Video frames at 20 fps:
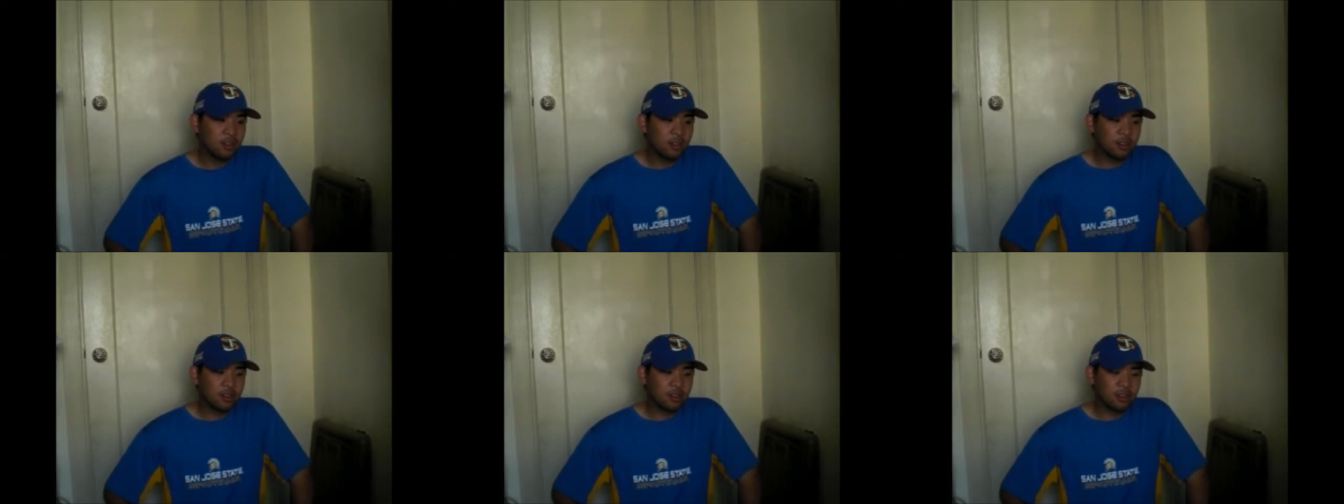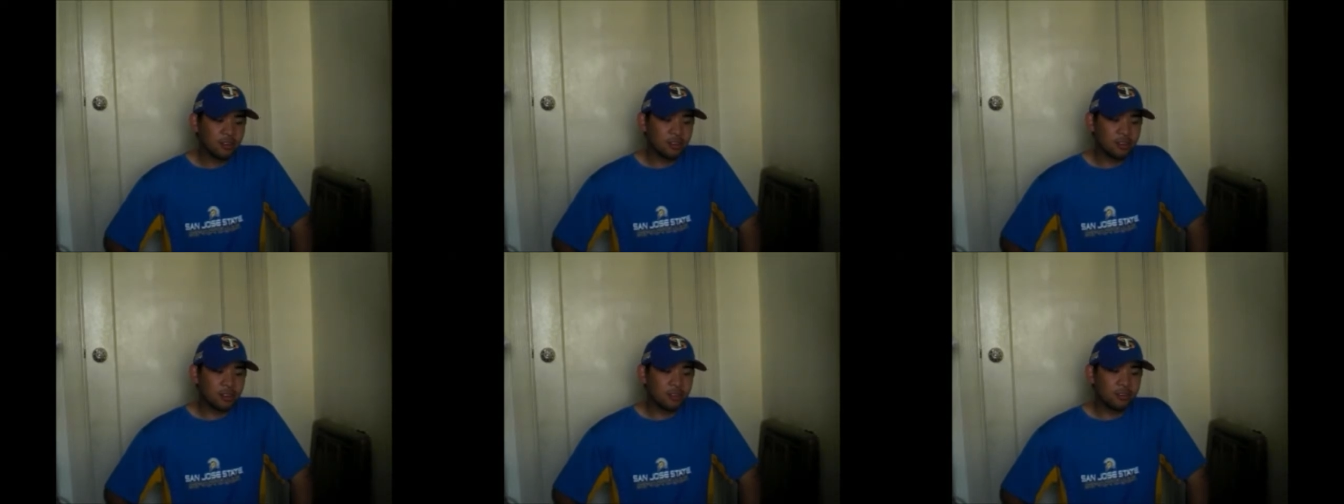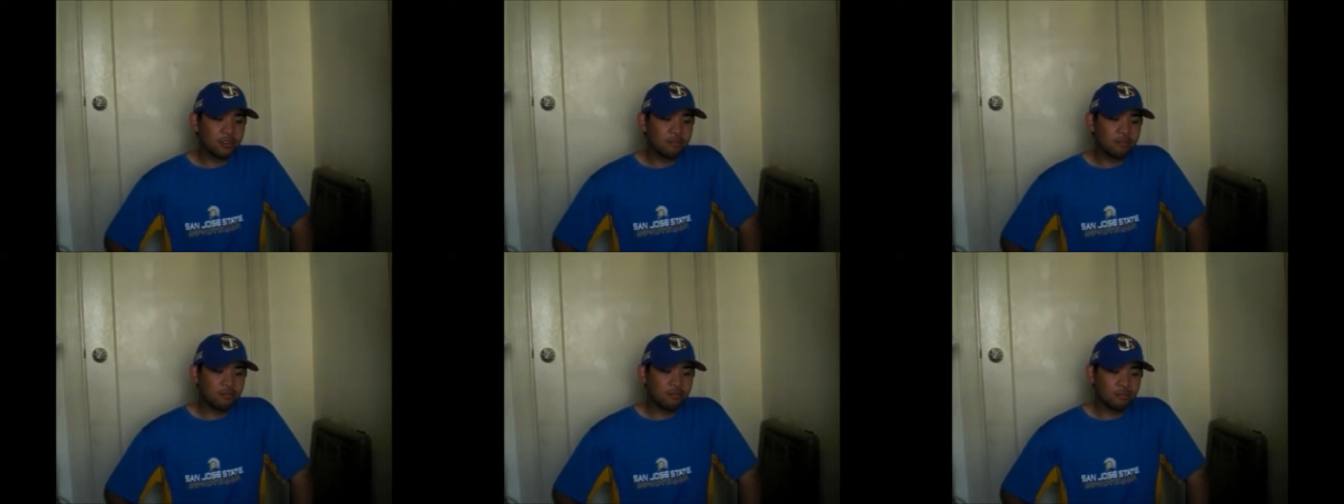Not
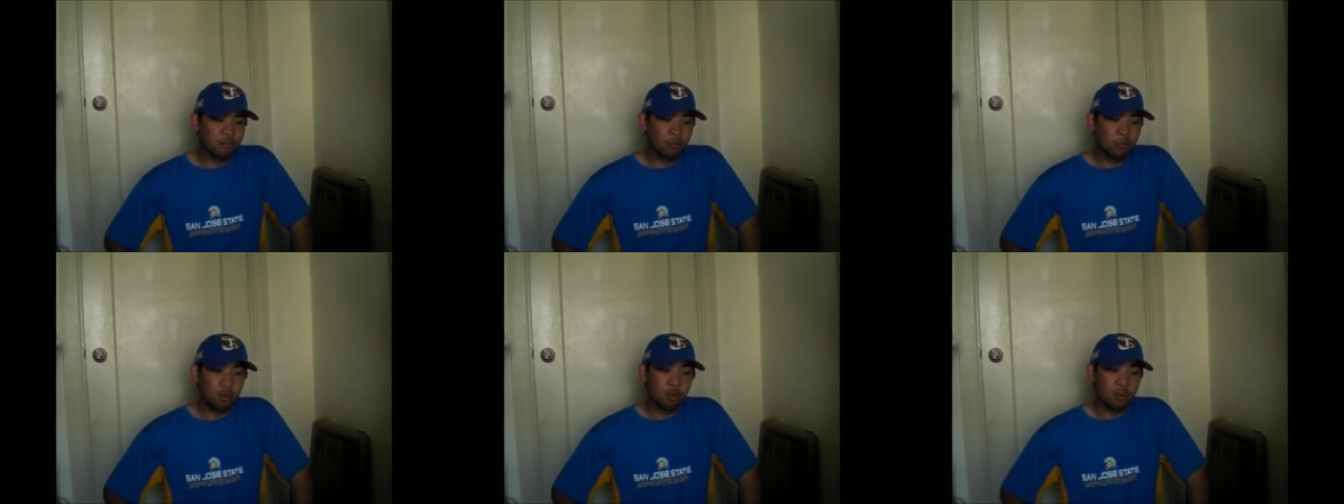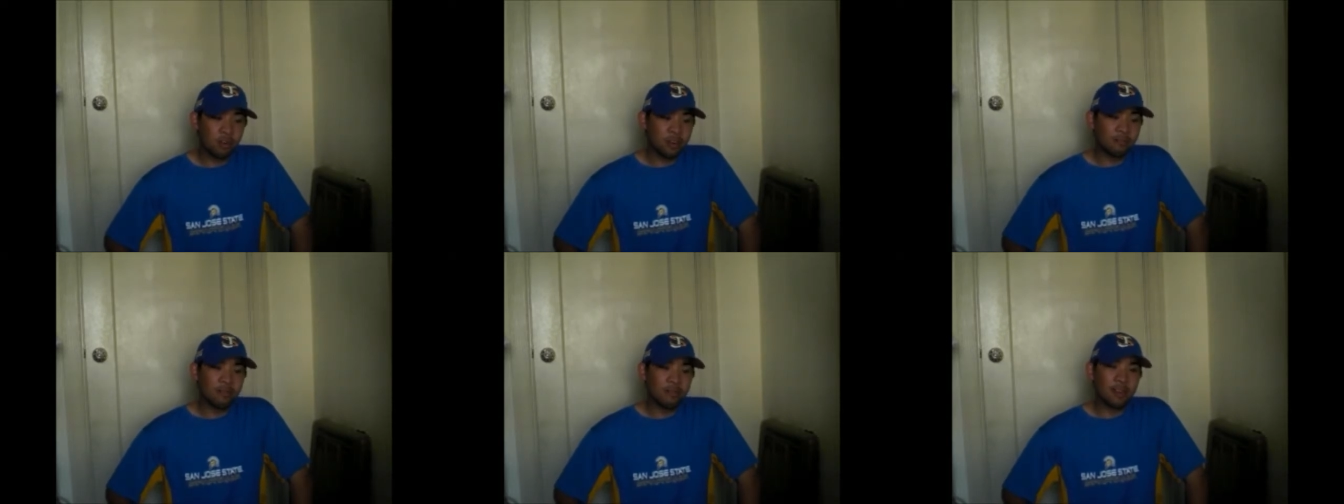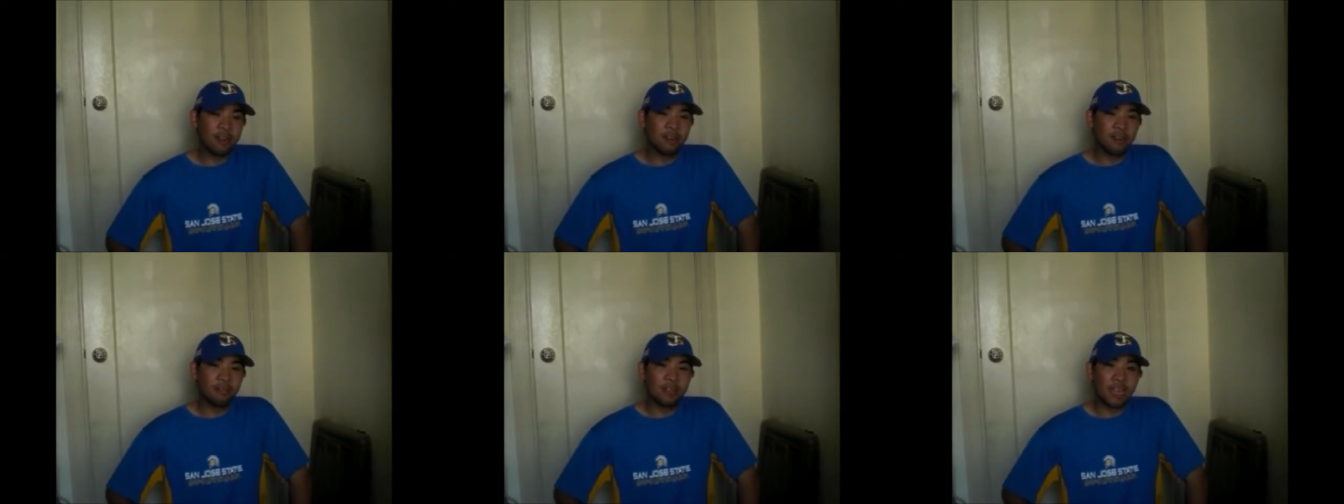just more
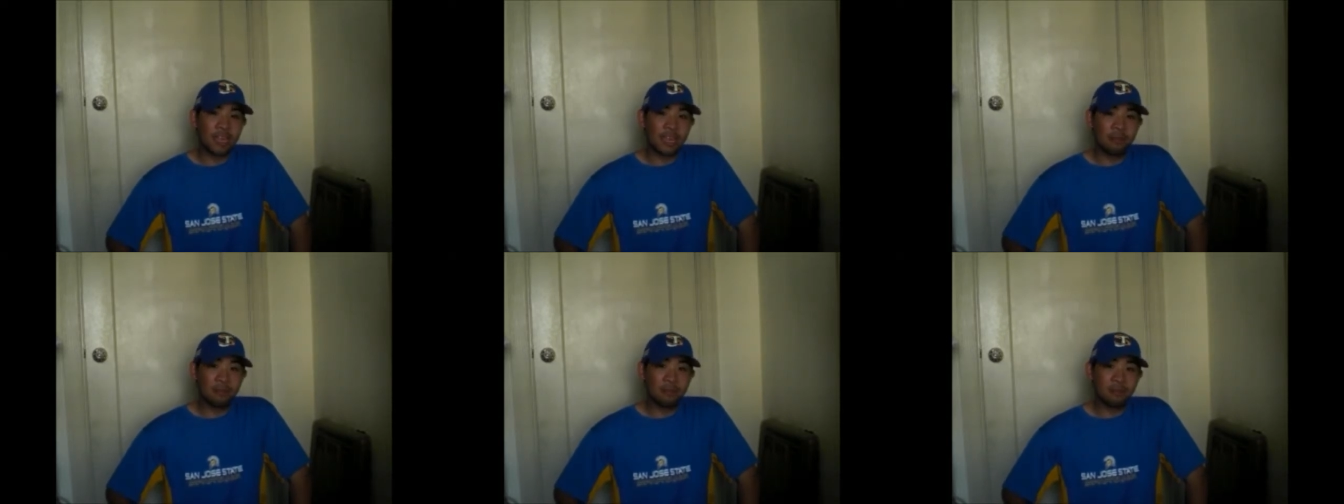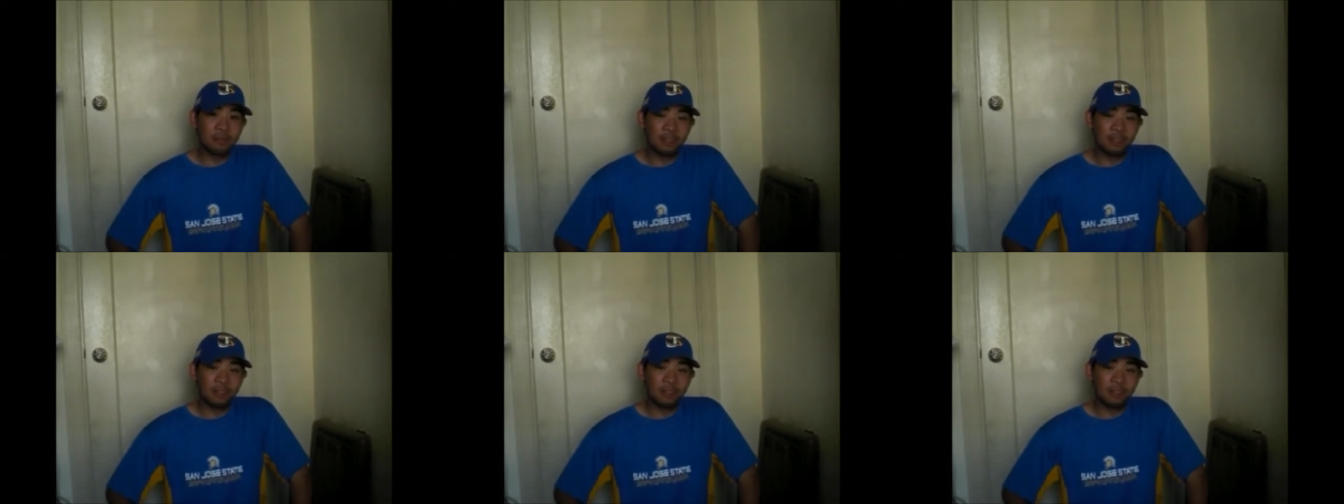competitive games,